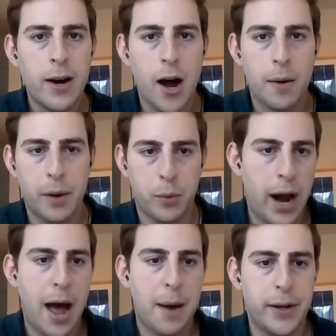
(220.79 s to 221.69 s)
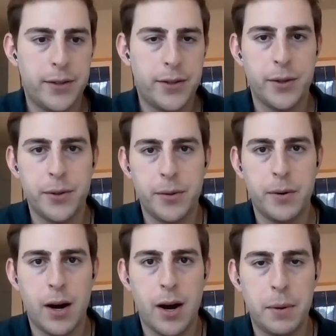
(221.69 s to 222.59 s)
And we're happy
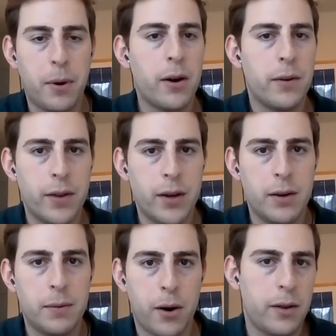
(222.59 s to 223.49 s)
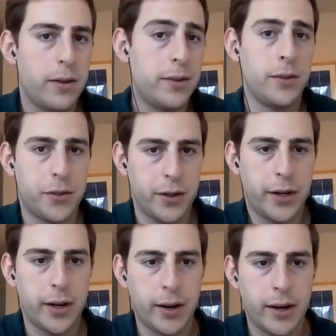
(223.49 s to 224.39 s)
to be part of the solution
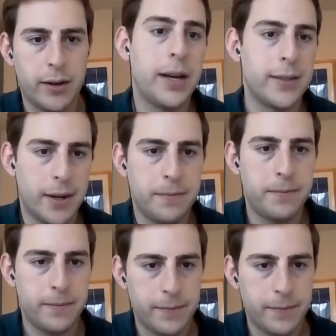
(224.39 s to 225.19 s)
here at PSI.